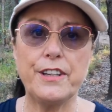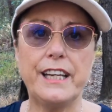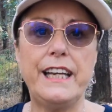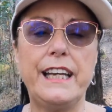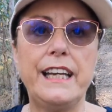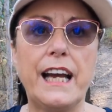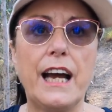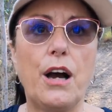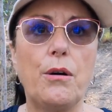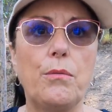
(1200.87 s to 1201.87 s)
the,
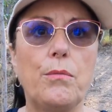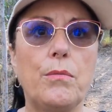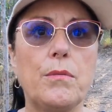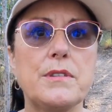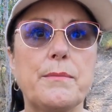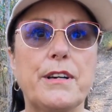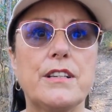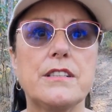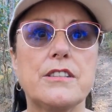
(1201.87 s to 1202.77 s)
what was the birds?